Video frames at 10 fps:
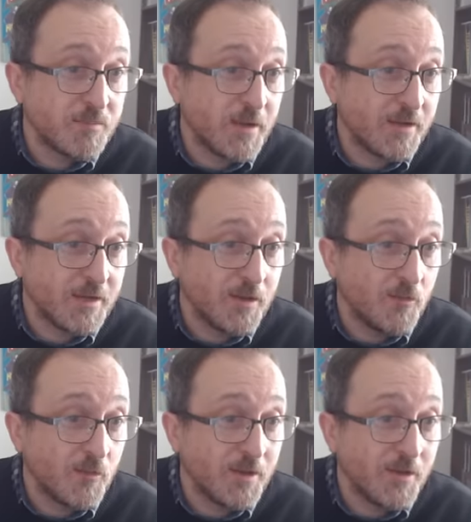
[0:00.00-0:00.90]
the button
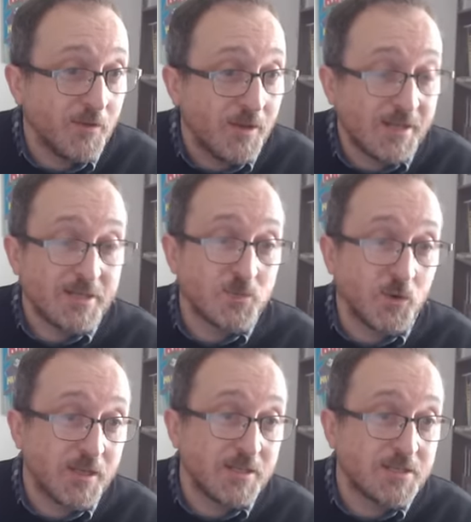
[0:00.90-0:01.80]
now, you know, it is
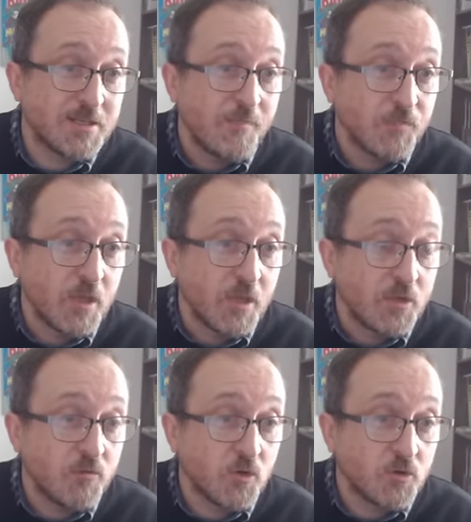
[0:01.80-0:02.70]
what it is.
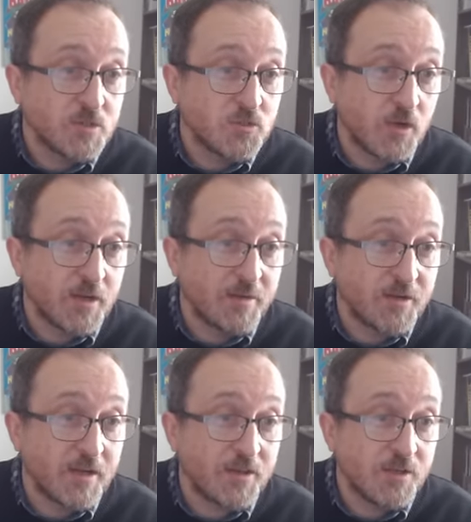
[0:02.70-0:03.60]
You've got to try and
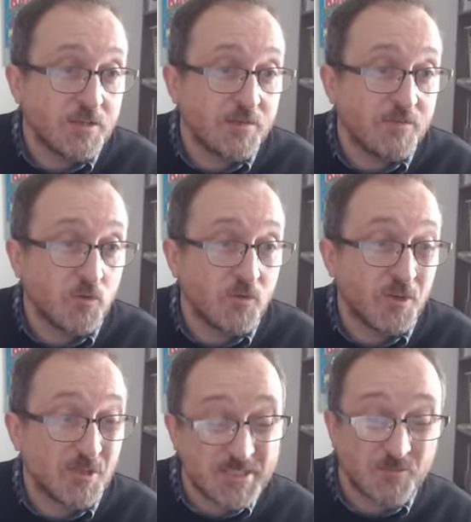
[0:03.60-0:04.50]
navigate 34 and
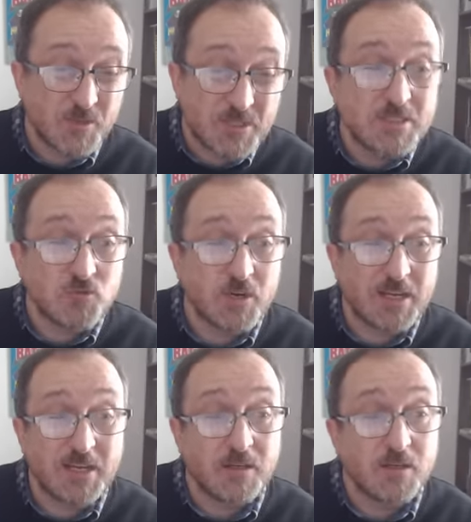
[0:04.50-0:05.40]
37, which is
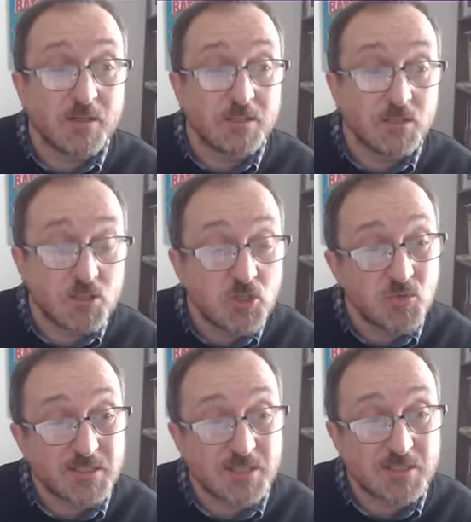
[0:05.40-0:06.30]
tricky because there's two
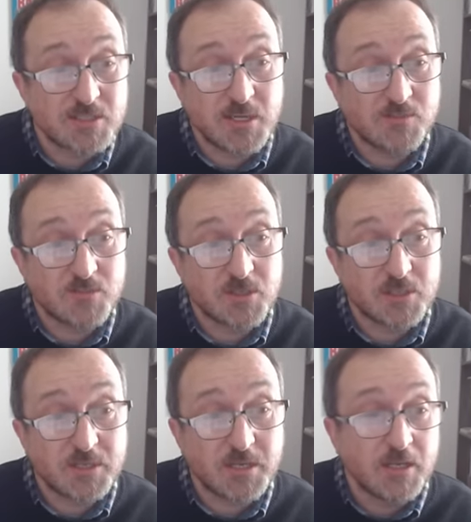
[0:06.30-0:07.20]
sets of teams you're
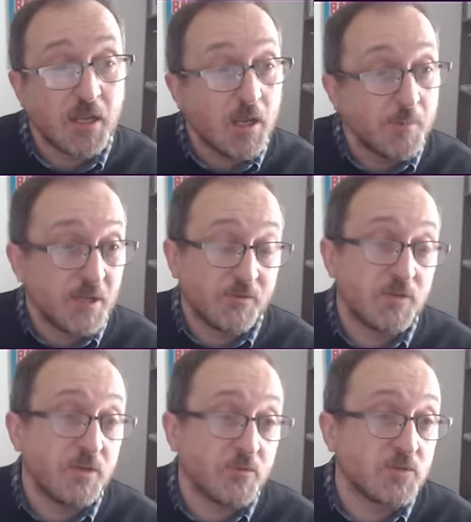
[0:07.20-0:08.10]
going to need. But you're going to have
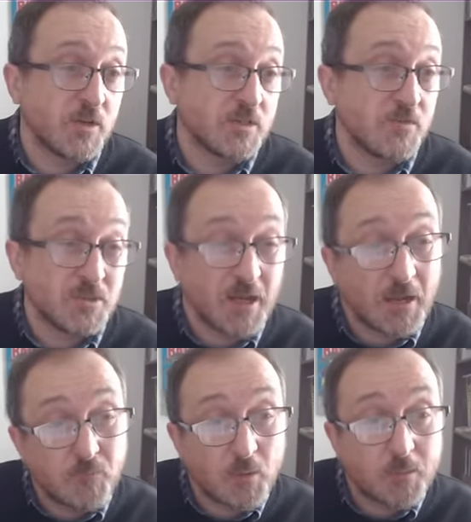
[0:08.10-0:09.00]
to do that with transfers,
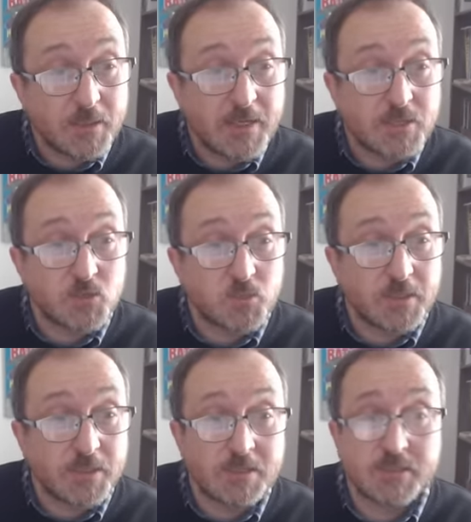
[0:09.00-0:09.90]
and probably hits will be
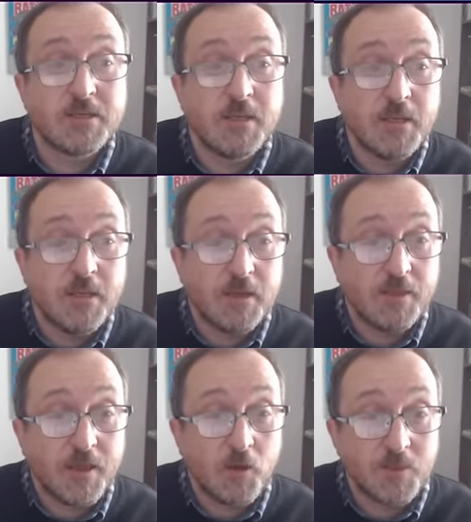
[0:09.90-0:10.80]
needed.
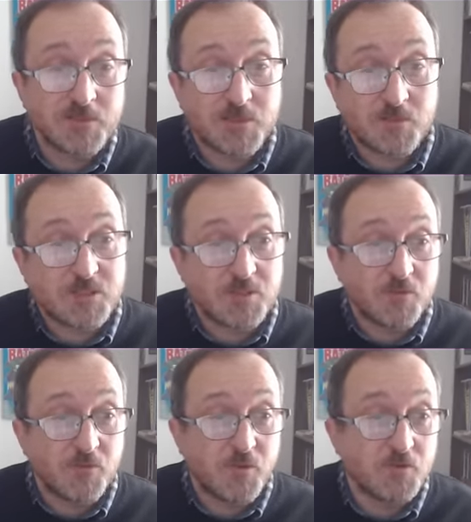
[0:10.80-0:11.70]
And that will be the subject
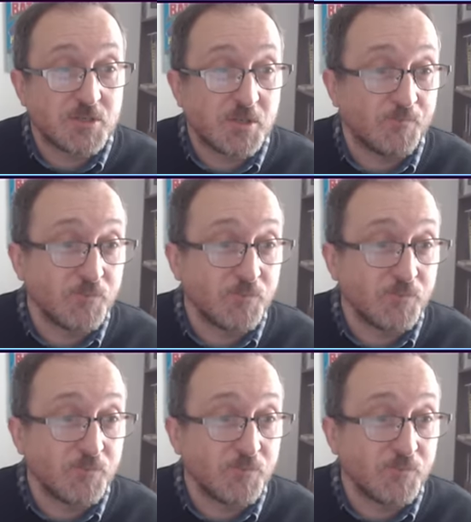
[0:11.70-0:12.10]
of a future